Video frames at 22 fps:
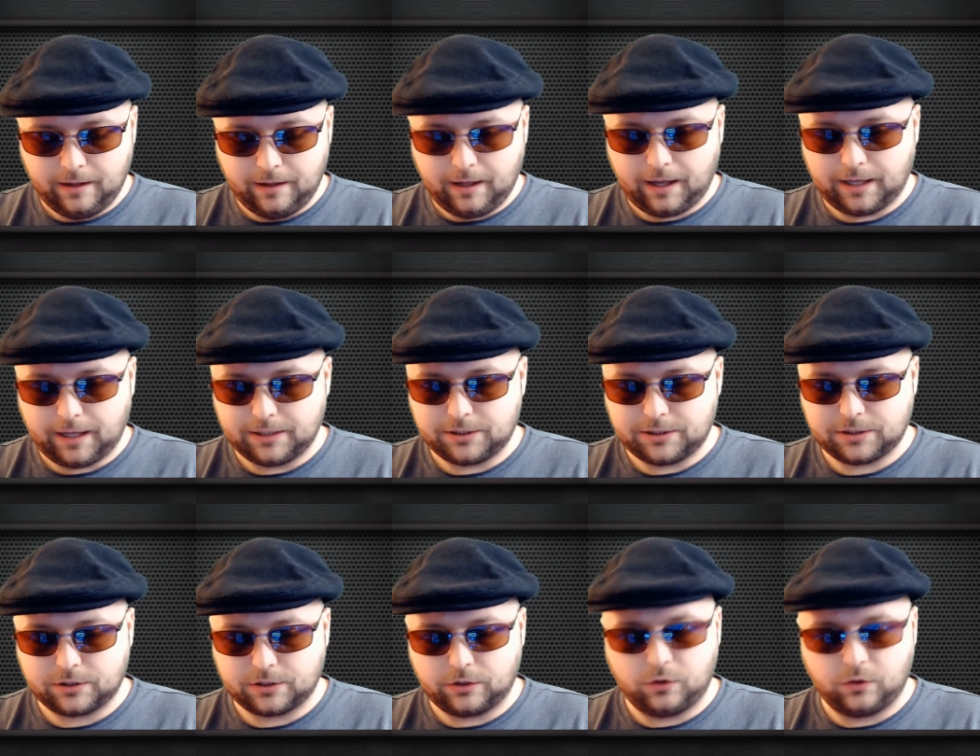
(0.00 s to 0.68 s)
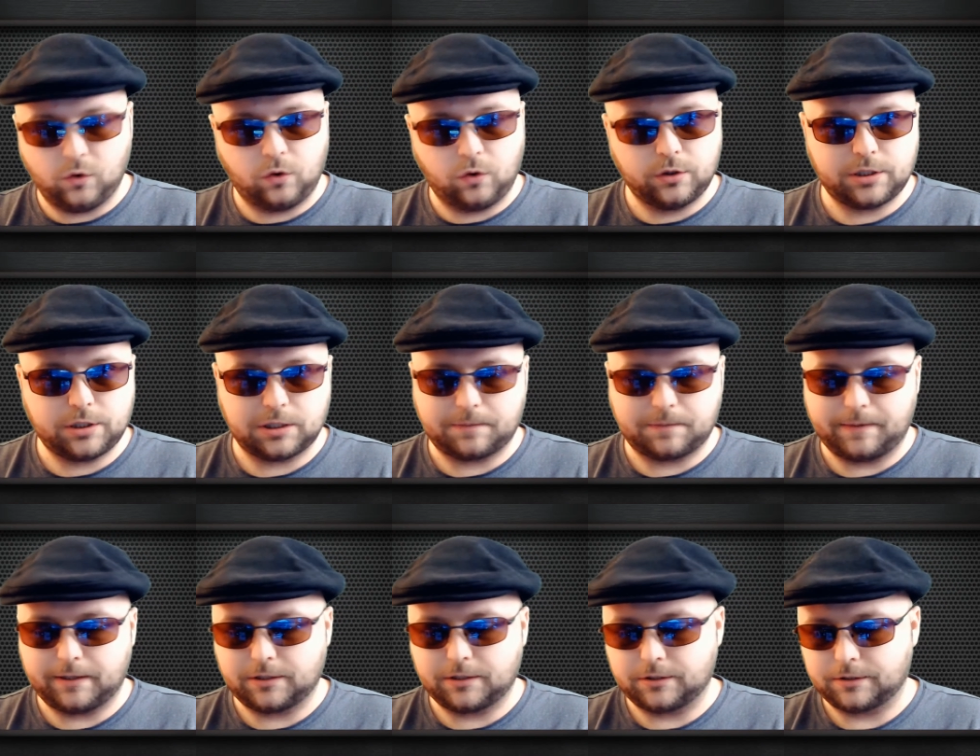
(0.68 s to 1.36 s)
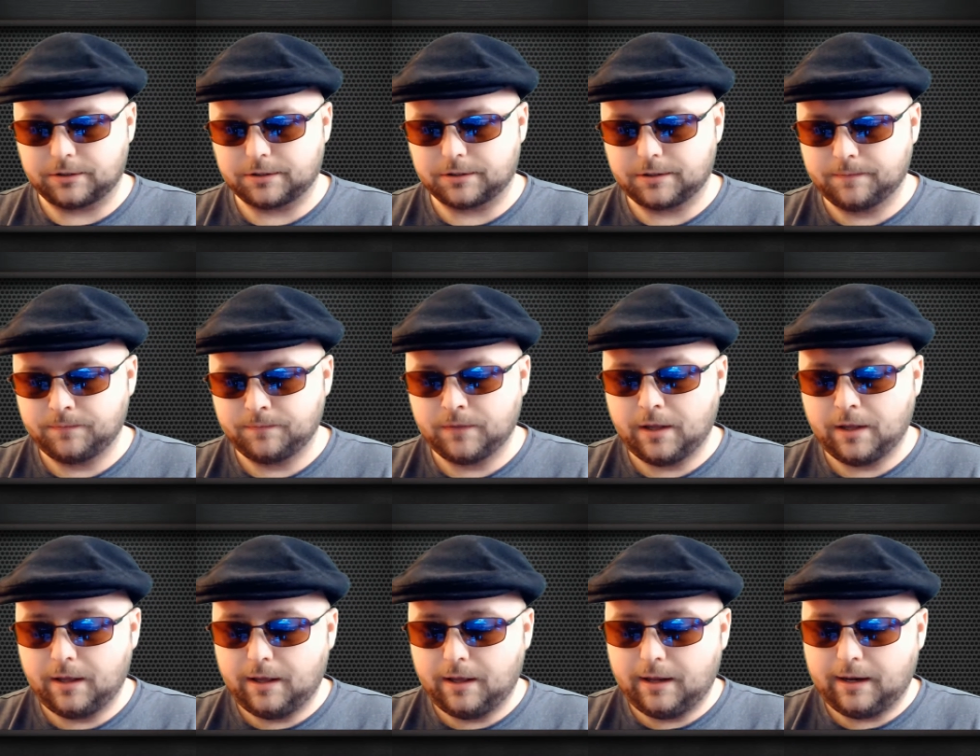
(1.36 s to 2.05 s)
Just gorgeous pictures.
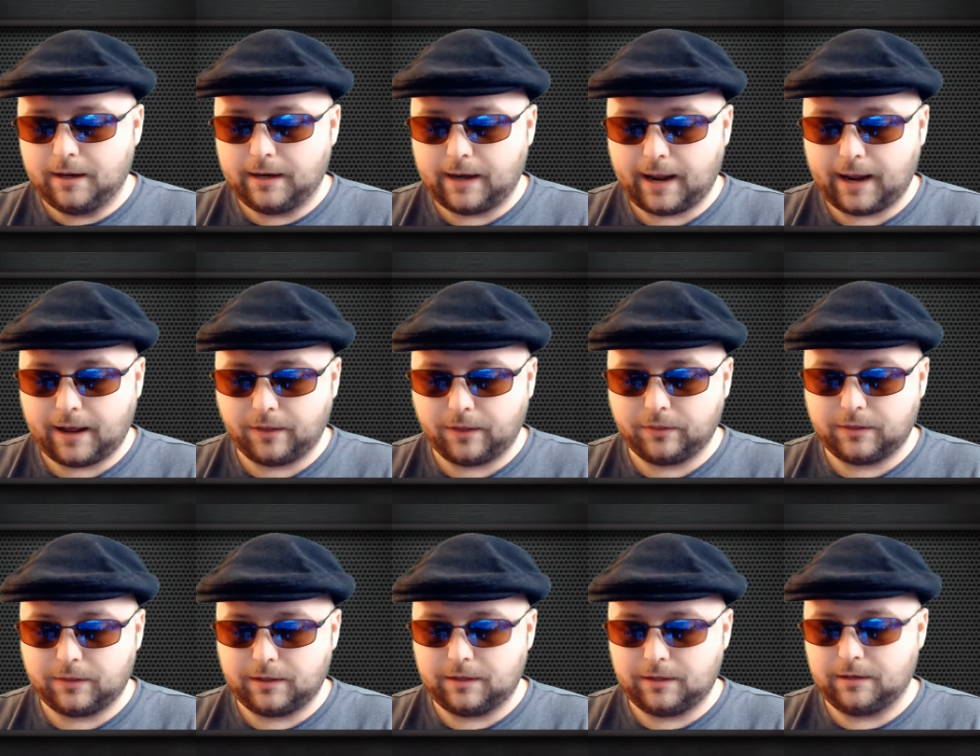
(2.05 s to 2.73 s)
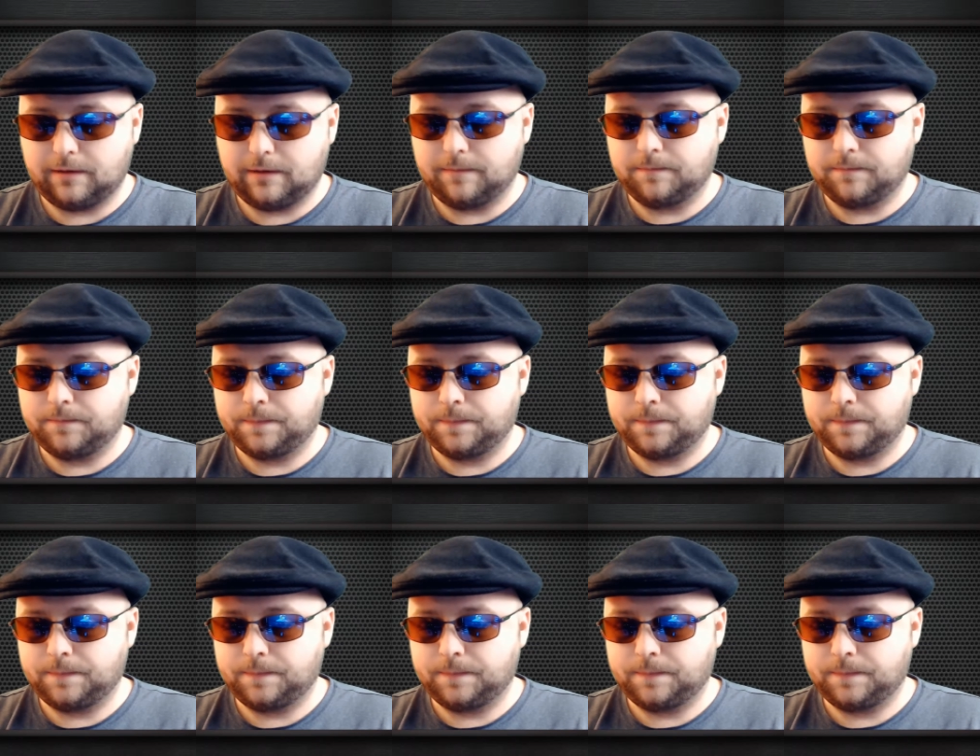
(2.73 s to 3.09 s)
Now the